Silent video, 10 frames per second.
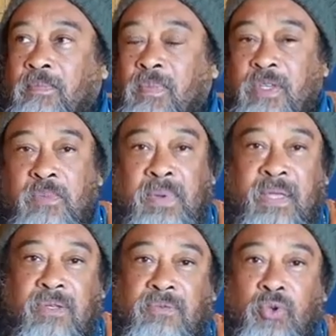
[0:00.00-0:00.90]

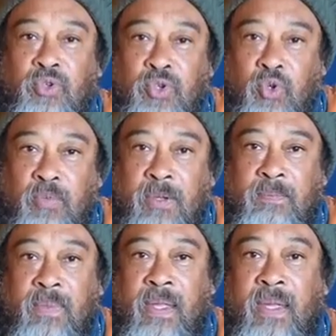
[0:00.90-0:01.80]
space of YouTube,
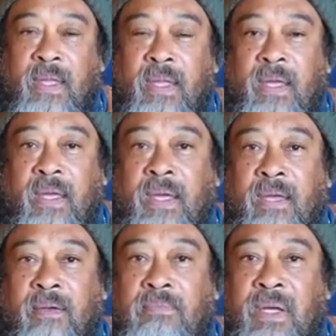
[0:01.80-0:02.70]

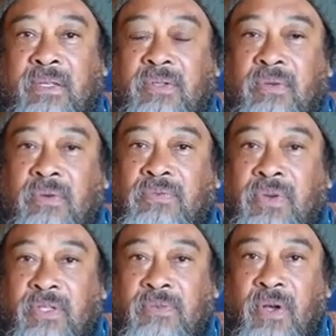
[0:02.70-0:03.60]
but to,
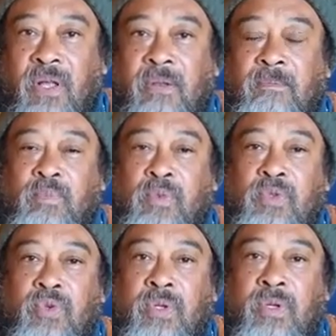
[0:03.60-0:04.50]
first of all,
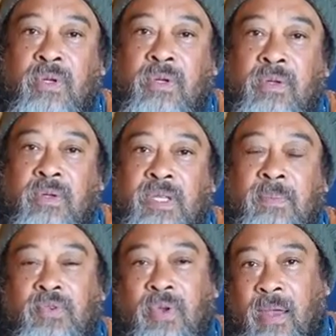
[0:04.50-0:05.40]
to the
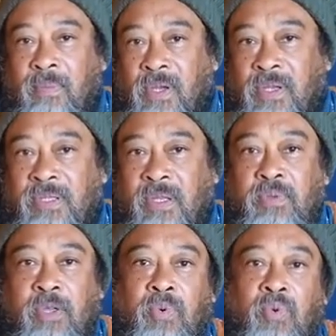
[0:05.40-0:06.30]
subscribers and
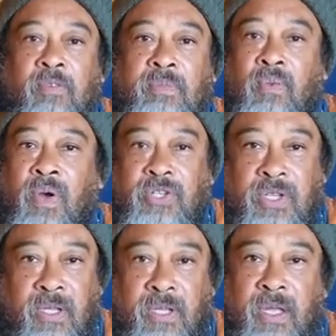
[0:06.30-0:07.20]
people who have been
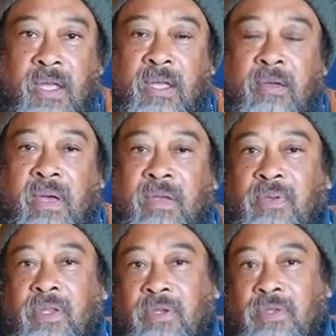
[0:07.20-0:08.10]
watching my
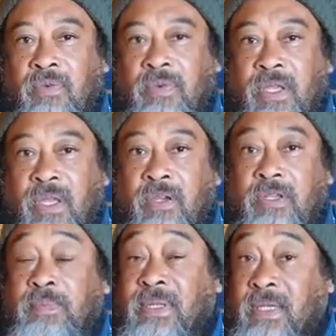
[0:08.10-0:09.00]
videos over the
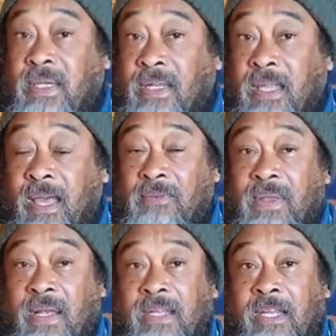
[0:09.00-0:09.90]
years. Particularly,
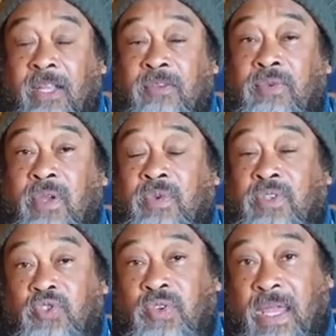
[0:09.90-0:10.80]
felt that if we
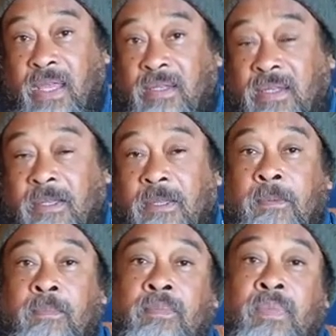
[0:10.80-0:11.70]
restrained
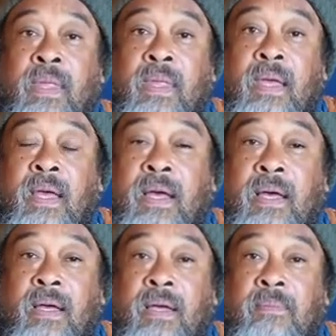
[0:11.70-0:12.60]

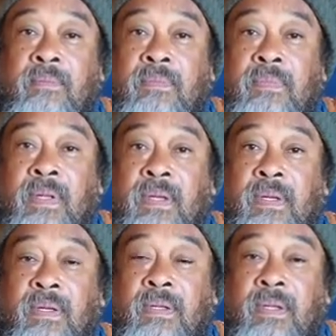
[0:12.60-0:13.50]

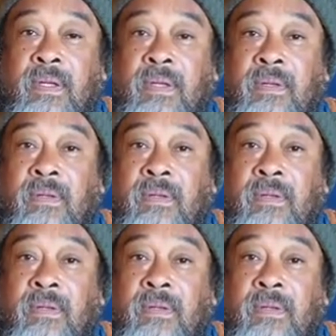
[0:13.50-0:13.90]
the